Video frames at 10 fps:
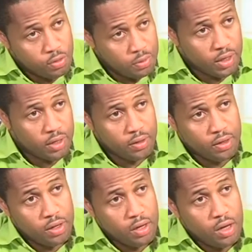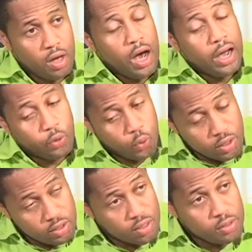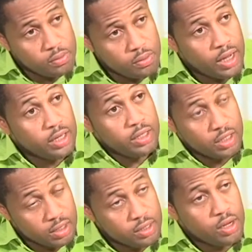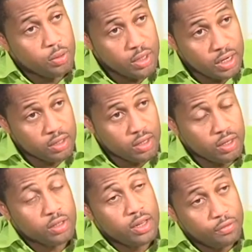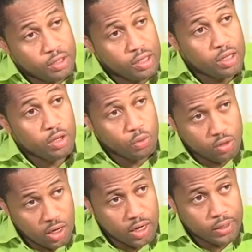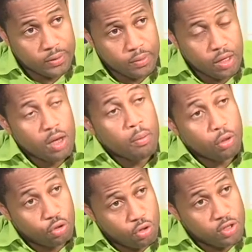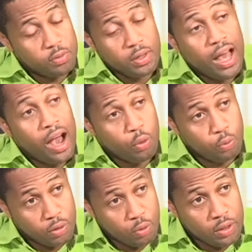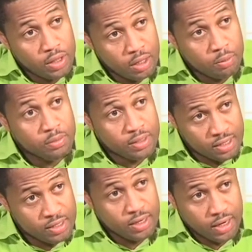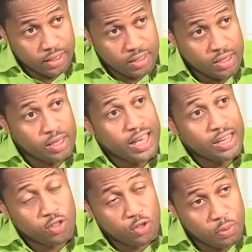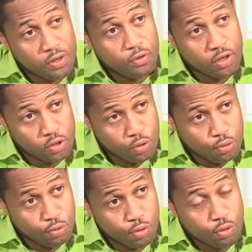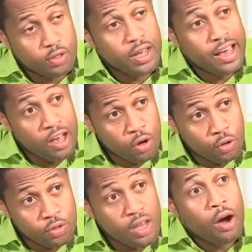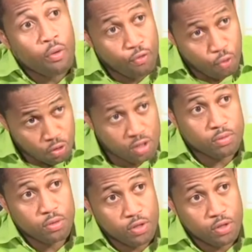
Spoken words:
to make. I quizzed him and he didn't tell me anything. Definitely he was lying. But trust me, I will be with him this night. He has to speak for his own good, else I will force him